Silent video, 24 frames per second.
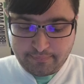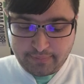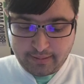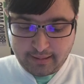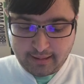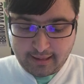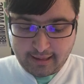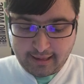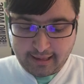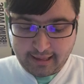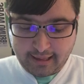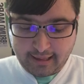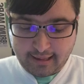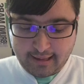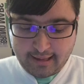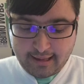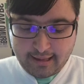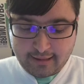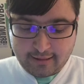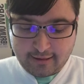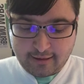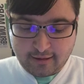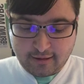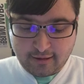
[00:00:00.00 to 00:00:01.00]
playing
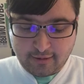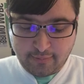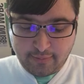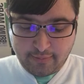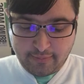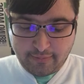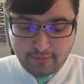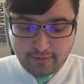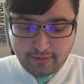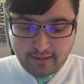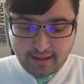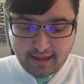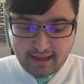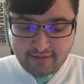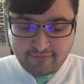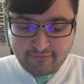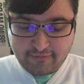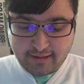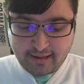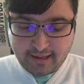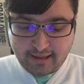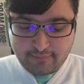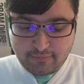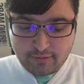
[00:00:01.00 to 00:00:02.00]
the Super Bowl
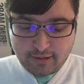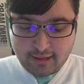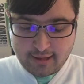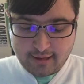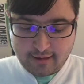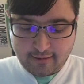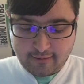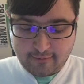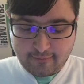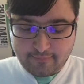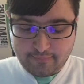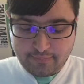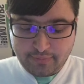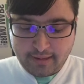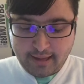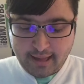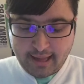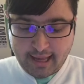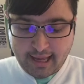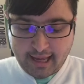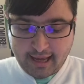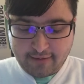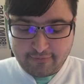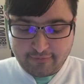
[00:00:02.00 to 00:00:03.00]
halftime show
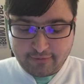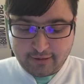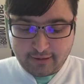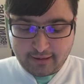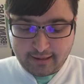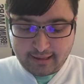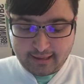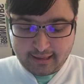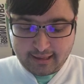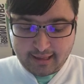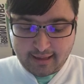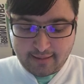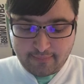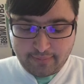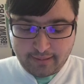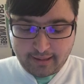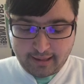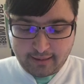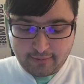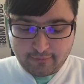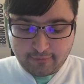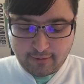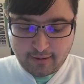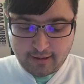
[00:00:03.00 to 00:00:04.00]
after his
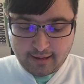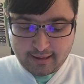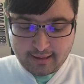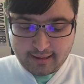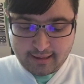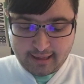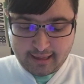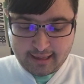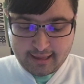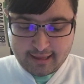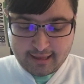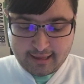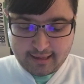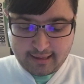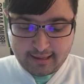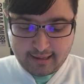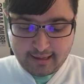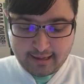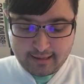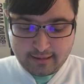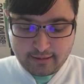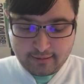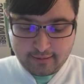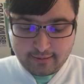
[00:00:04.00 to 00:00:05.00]
company Roc Nation
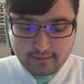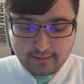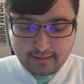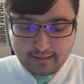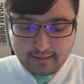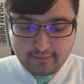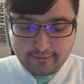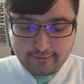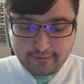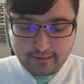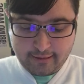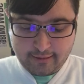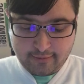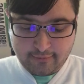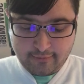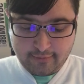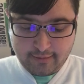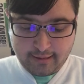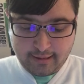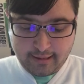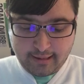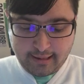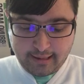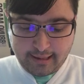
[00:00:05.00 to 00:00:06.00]
entered into
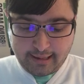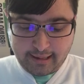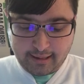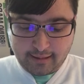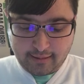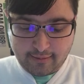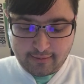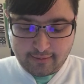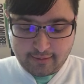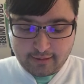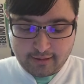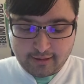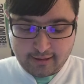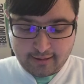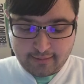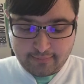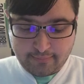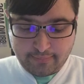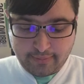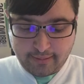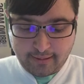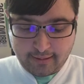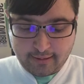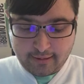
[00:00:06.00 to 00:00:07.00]
a
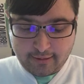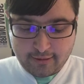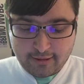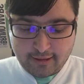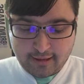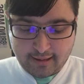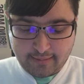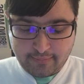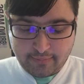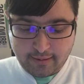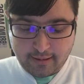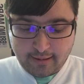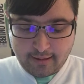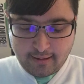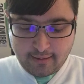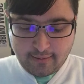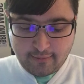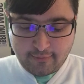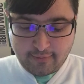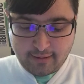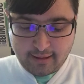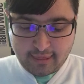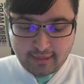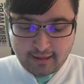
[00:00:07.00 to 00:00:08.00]
long-term partnership
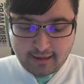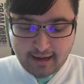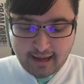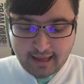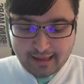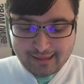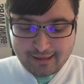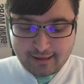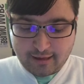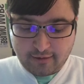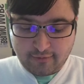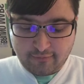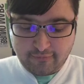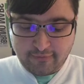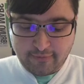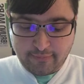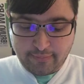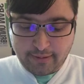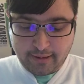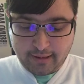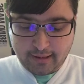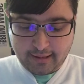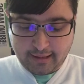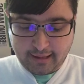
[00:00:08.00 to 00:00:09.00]
with the National
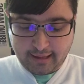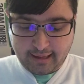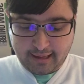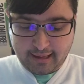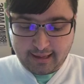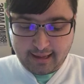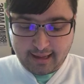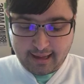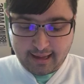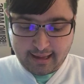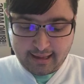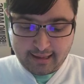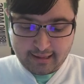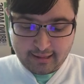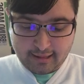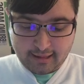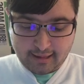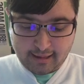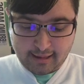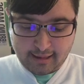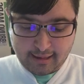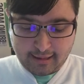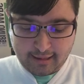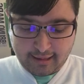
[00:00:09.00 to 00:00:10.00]
Football League as
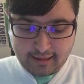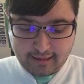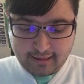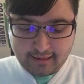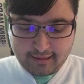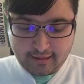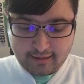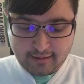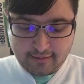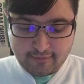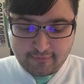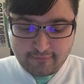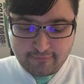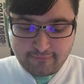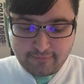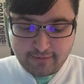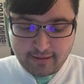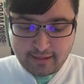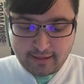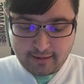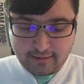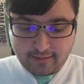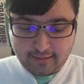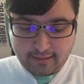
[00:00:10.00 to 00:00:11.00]
the league's
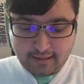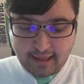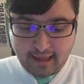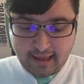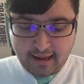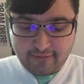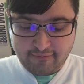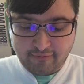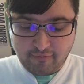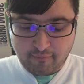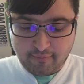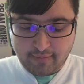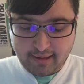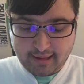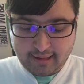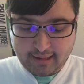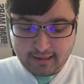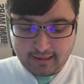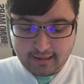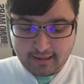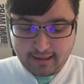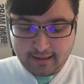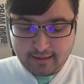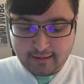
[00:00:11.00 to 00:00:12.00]
official live
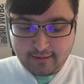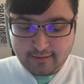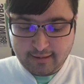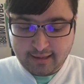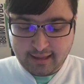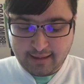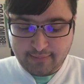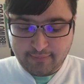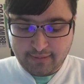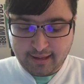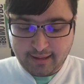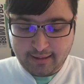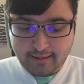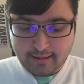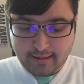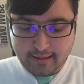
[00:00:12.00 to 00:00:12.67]
music entertainment